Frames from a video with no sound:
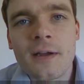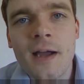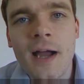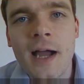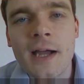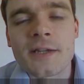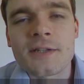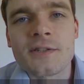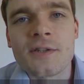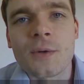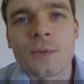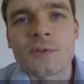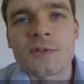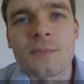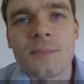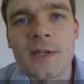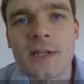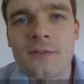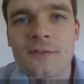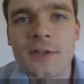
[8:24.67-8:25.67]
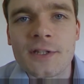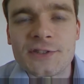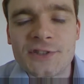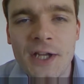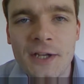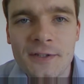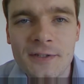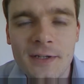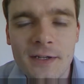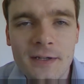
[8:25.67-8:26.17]
I don't mean the
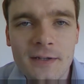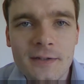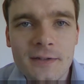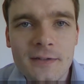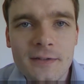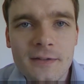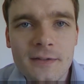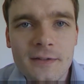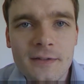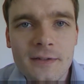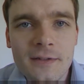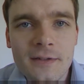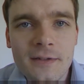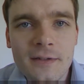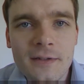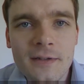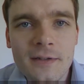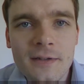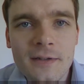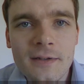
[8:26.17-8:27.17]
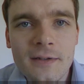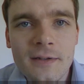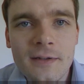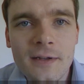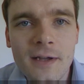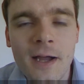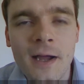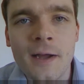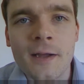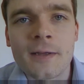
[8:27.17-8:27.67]
gender.
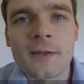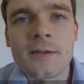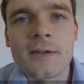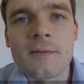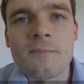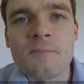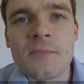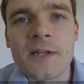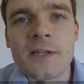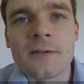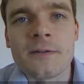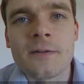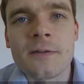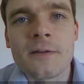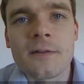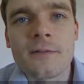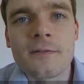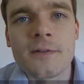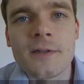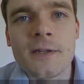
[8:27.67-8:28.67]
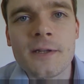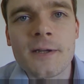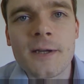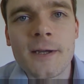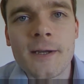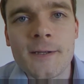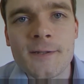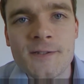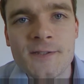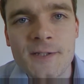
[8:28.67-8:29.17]
I mean the
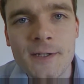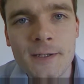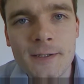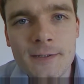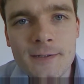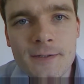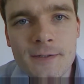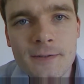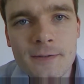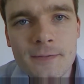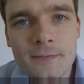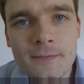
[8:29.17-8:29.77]
insult.